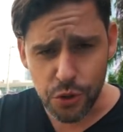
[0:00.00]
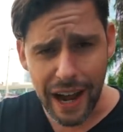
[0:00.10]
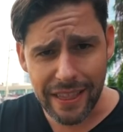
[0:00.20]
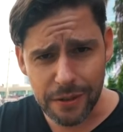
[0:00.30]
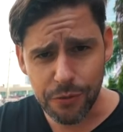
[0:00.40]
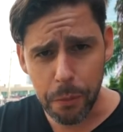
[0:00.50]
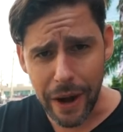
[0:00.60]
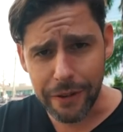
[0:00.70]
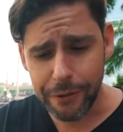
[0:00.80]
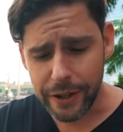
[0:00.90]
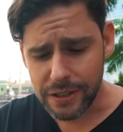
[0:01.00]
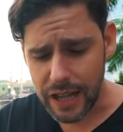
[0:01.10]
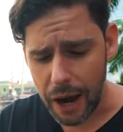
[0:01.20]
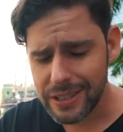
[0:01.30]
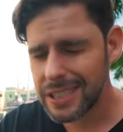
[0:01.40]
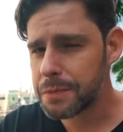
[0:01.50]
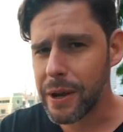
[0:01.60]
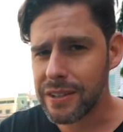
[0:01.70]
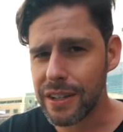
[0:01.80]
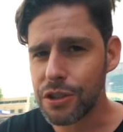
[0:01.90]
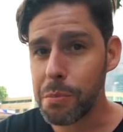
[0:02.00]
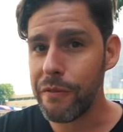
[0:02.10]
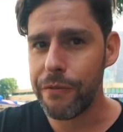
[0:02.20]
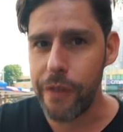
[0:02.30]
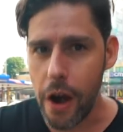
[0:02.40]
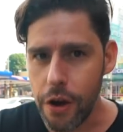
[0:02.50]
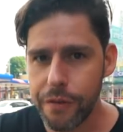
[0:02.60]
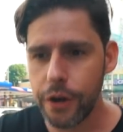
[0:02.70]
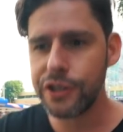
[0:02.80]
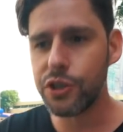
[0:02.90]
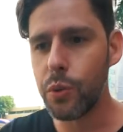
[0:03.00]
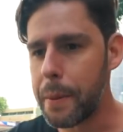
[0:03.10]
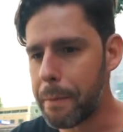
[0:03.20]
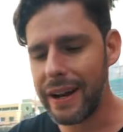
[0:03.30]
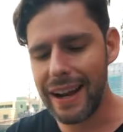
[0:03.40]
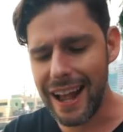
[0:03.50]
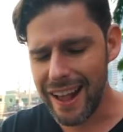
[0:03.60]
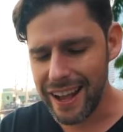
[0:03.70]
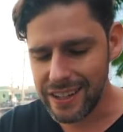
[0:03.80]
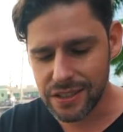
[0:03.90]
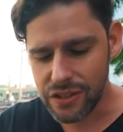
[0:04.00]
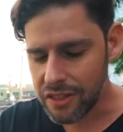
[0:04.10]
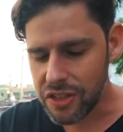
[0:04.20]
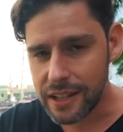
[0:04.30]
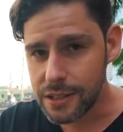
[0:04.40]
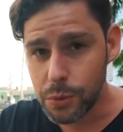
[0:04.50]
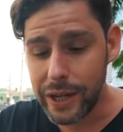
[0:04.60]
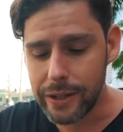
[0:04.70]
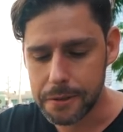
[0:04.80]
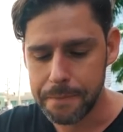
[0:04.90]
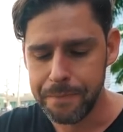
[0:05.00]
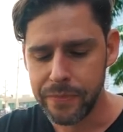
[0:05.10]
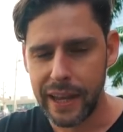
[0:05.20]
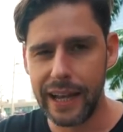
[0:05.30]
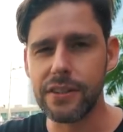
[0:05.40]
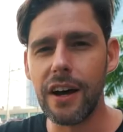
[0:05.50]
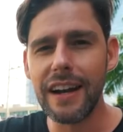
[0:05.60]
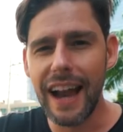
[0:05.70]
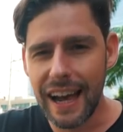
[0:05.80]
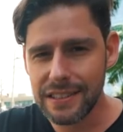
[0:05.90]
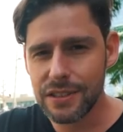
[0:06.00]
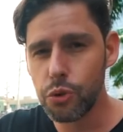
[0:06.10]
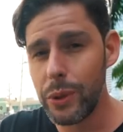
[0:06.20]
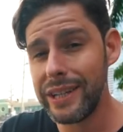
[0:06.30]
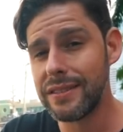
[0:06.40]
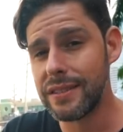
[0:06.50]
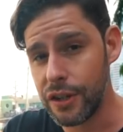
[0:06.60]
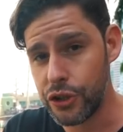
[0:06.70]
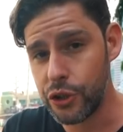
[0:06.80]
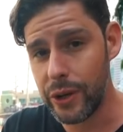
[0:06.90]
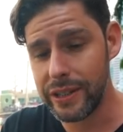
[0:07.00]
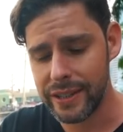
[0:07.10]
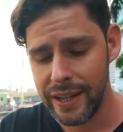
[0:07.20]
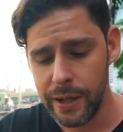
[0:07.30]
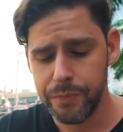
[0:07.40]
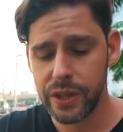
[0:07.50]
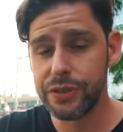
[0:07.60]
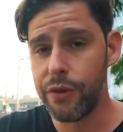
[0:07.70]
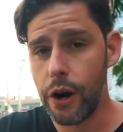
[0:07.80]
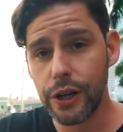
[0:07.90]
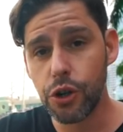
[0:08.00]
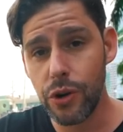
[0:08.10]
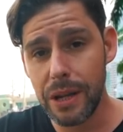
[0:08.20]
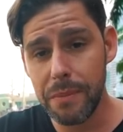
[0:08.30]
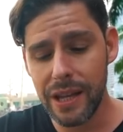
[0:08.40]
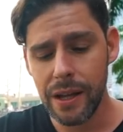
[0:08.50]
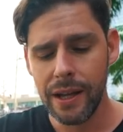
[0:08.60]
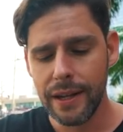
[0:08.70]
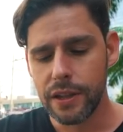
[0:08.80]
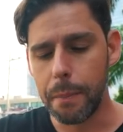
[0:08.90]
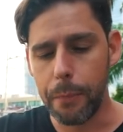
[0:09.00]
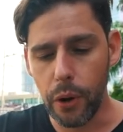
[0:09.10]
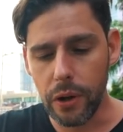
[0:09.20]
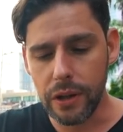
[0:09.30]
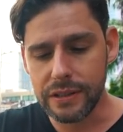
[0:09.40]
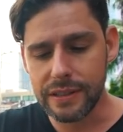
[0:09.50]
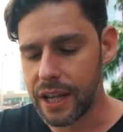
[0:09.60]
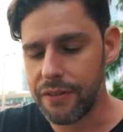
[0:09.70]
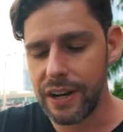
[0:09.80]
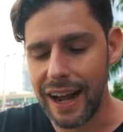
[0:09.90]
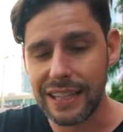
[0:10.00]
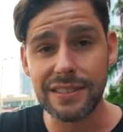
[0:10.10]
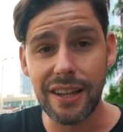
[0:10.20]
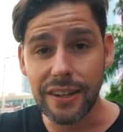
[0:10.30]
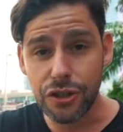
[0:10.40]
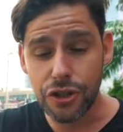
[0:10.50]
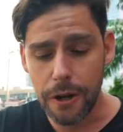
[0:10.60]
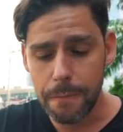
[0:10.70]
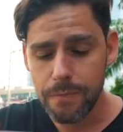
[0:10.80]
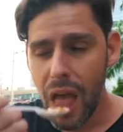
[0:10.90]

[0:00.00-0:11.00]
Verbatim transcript: to try this for breakfast, I was expecting it to be very, very sweet, but it, it is not that sweet. It's got a nice sweet touch to it. It's very creamy. The pearls give it a nice texture.